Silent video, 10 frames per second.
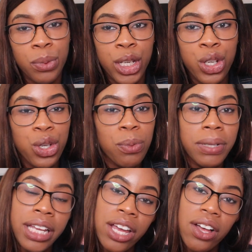When do you
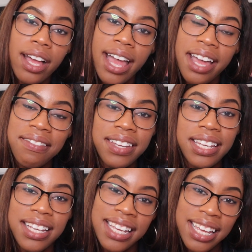plan on
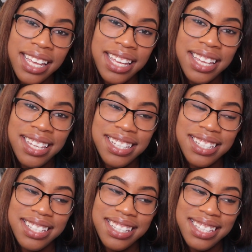having
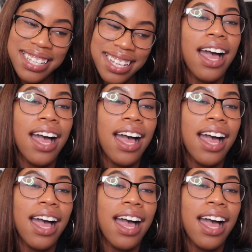kids?